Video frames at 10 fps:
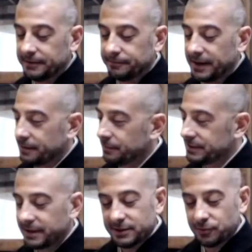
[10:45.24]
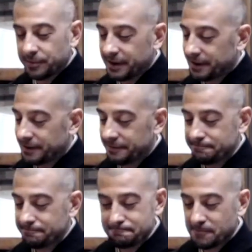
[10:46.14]
Many mistakes were made.
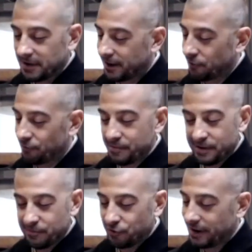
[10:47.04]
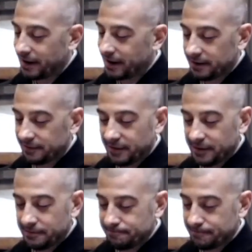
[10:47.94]
I don't remember any of
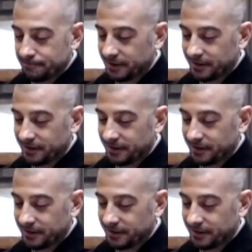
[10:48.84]
them,